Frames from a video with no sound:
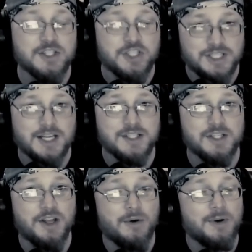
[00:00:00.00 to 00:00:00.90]
she
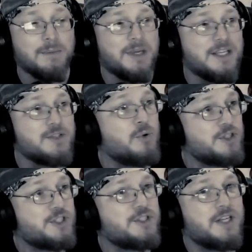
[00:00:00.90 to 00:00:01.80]
doesn't know what it means, or
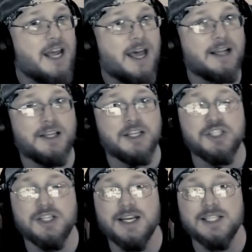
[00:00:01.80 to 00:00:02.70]
she's going to act like
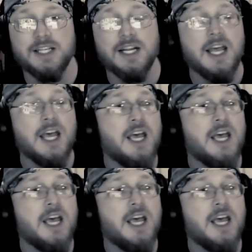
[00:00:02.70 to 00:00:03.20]
she doesn't.